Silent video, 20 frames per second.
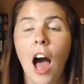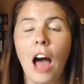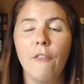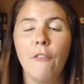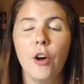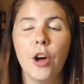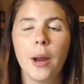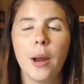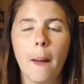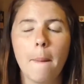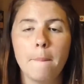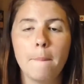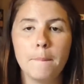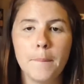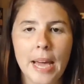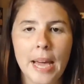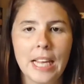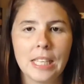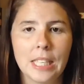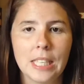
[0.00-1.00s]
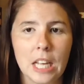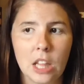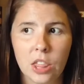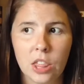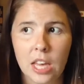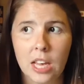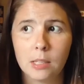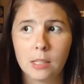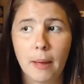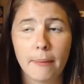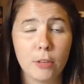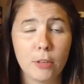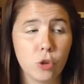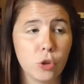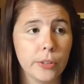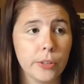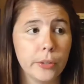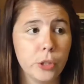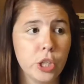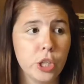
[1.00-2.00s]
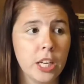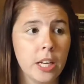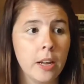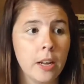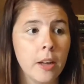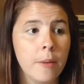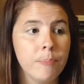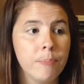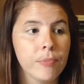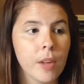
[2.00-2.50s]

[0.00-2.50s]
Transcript: I've heard amazing things about this trilogy.